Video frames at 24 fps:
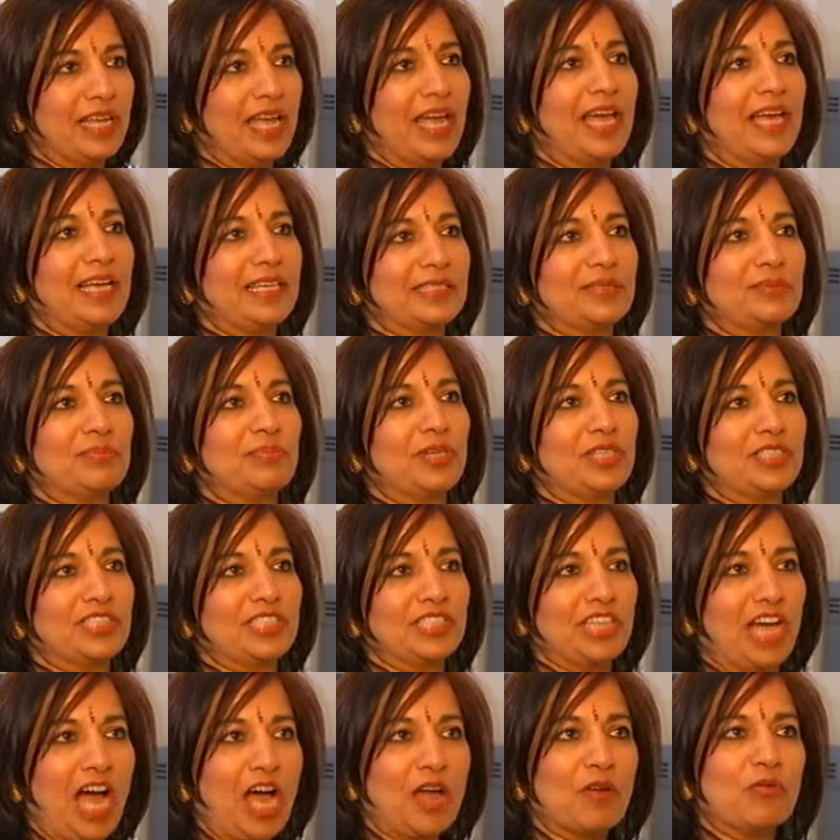as
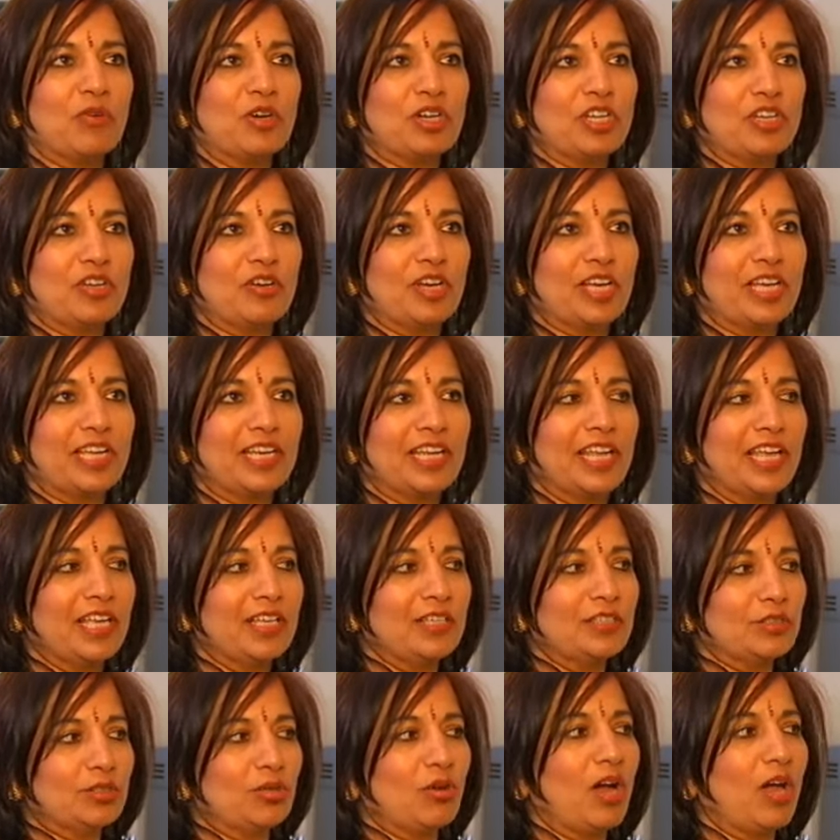much. I would do
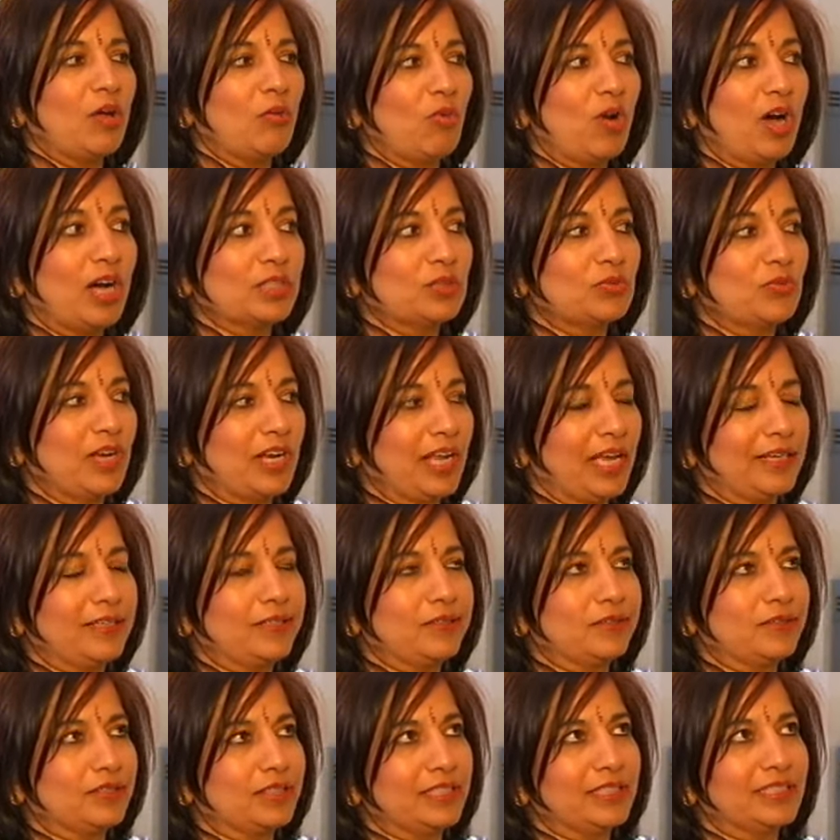it, so I watch what I
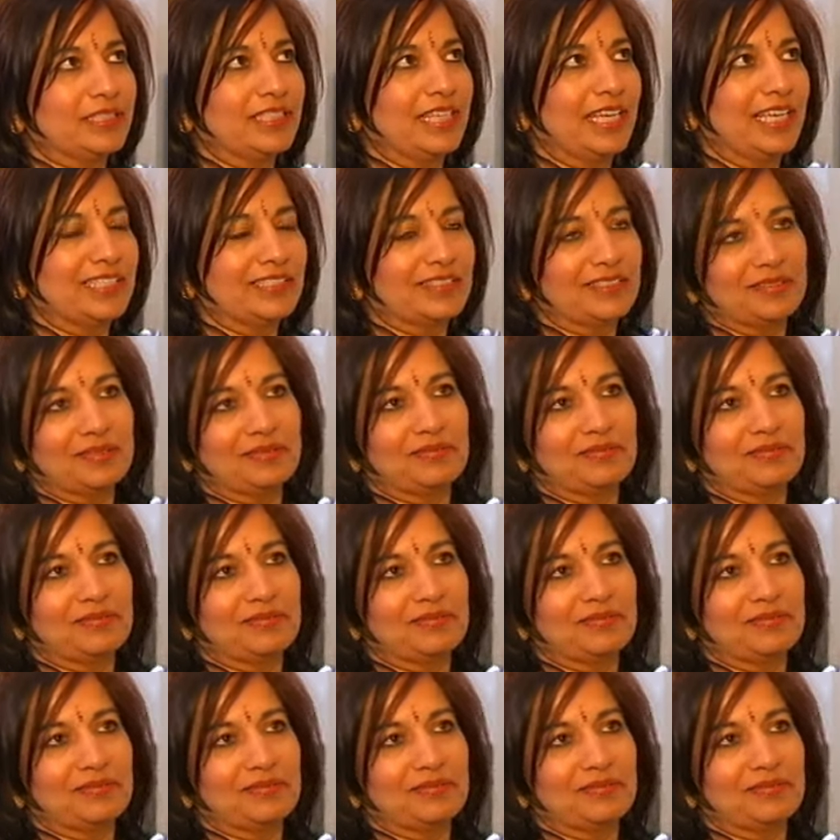do these days.